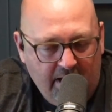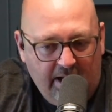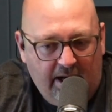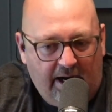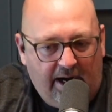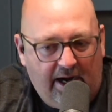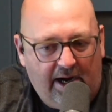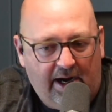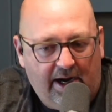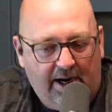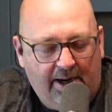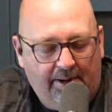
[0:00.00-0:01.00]

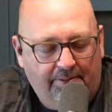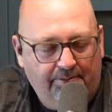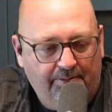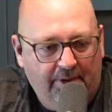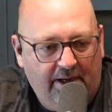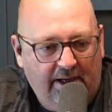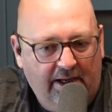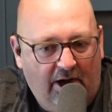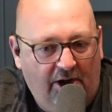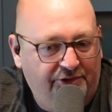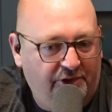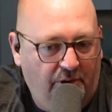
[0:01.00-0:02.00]

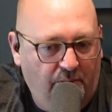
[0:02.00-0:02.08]
Also,